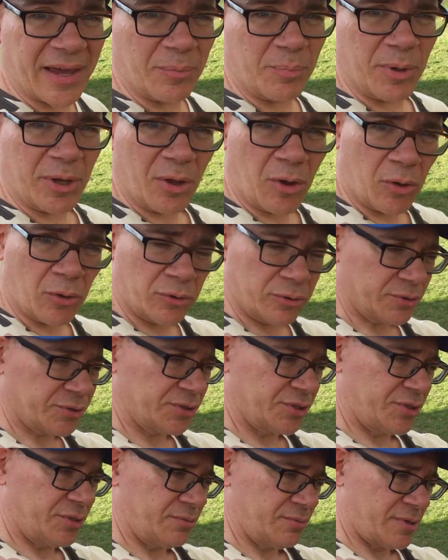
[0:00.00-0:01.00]
they had big
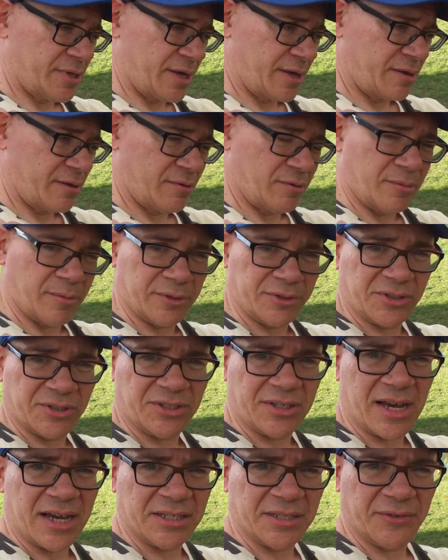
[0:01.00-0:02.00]
holes, like almost the
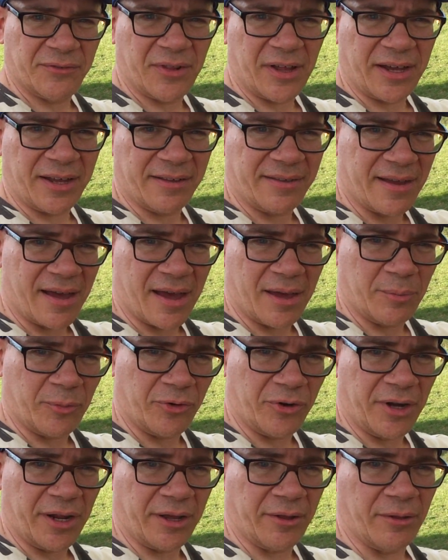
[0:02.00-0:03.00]
size of like a dime
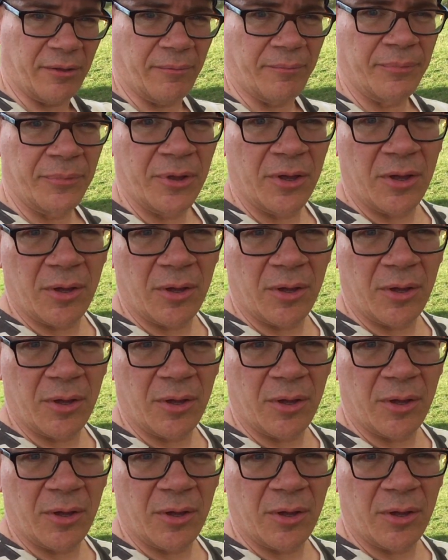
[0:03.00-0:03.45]
or a nickel.